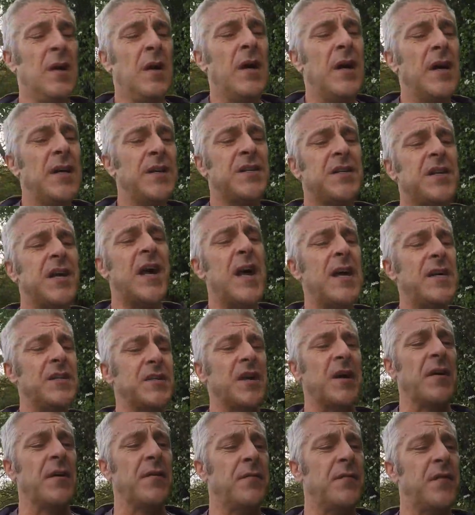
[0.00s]
It says
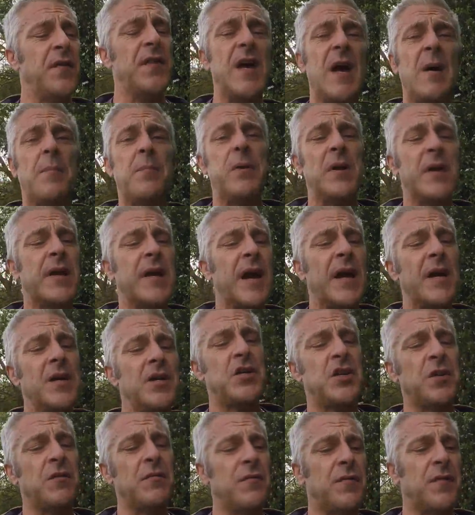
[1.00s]
for the
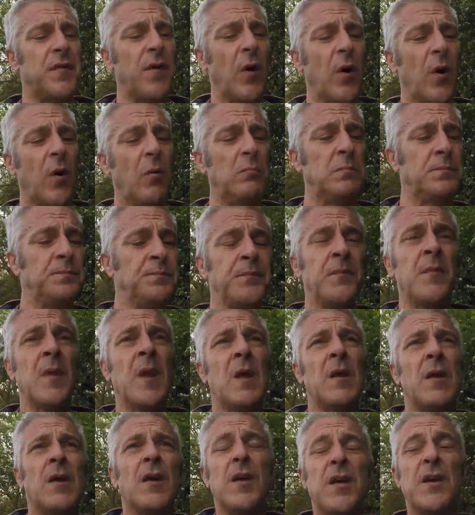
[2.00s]
application form,
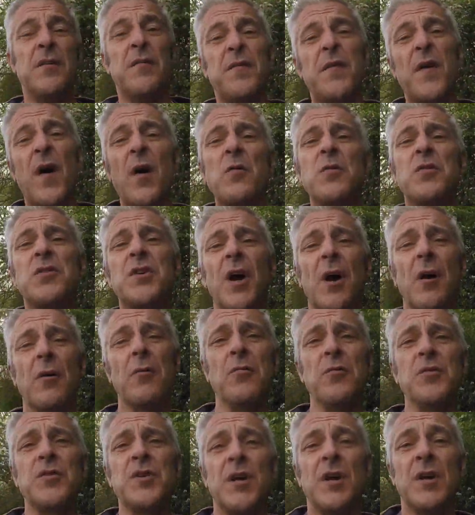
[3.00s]
your
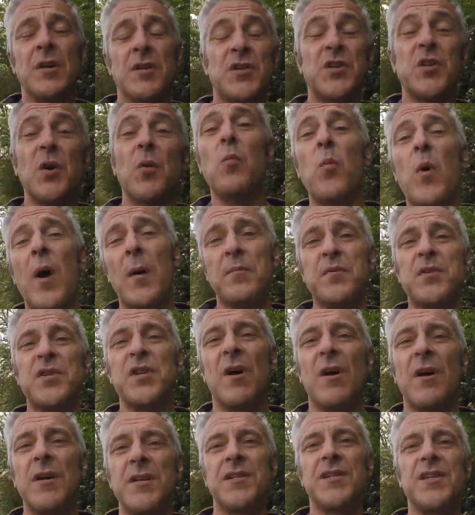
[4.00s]
photos, some
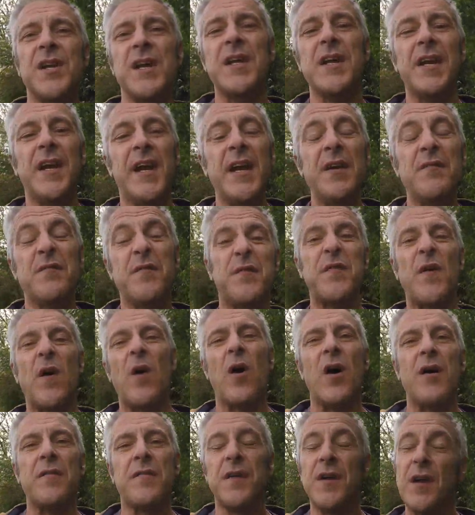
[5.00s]
websites say you need
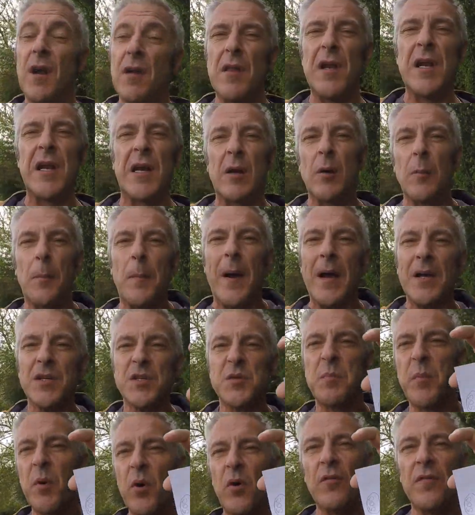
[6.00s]
5, you know, the little
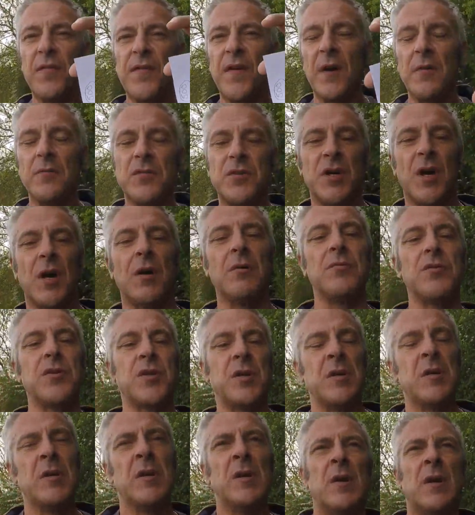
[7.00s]
passport photos.
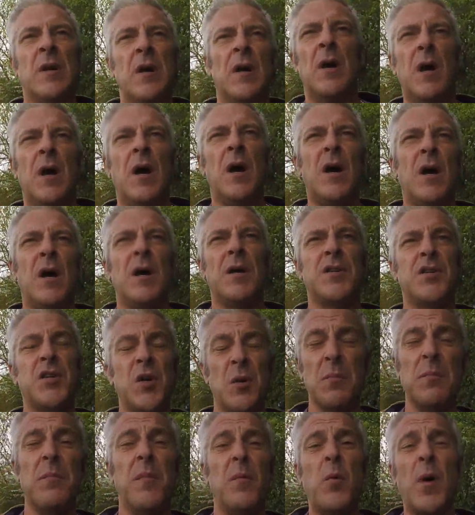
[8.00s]

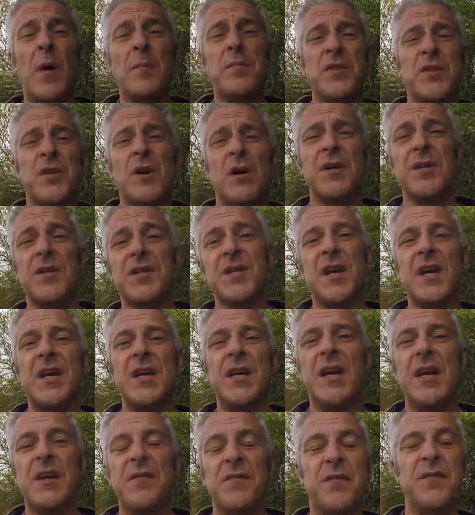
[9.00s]
Some websites say you
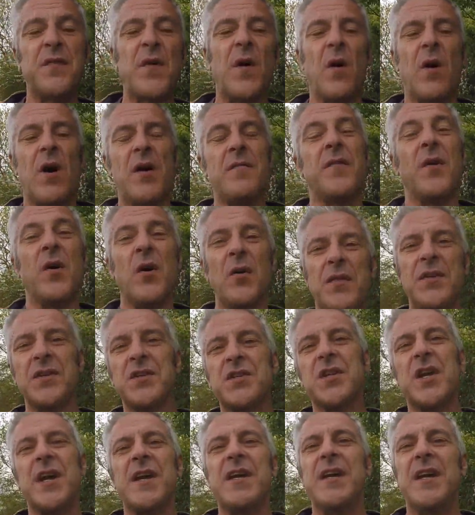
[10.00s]
need 5, others
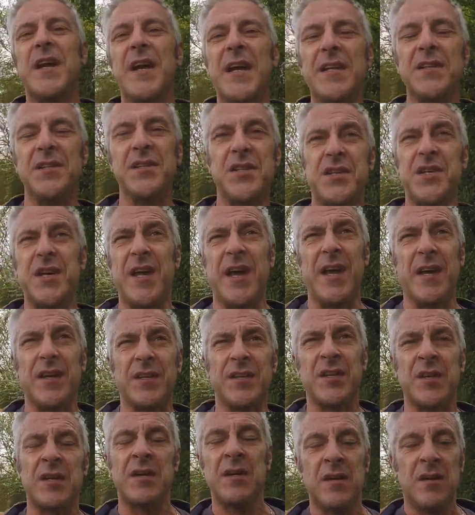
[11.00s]
say you need
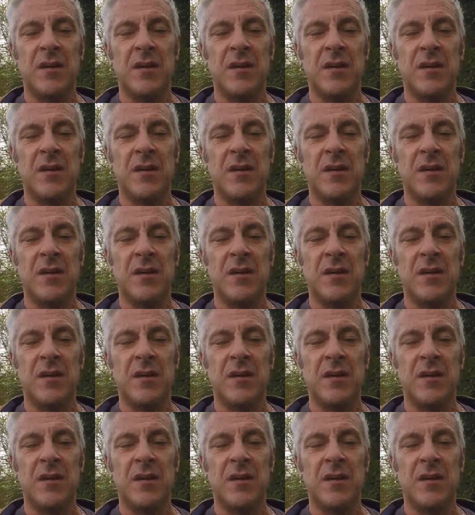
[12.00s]
6.